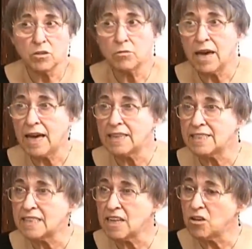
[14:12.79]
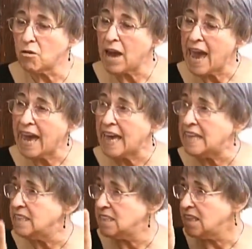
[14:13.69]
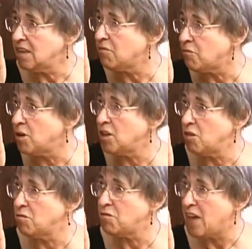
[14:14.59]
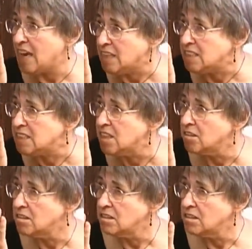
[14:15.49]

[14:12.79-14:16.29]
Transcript: you can't see your hand in front of your face.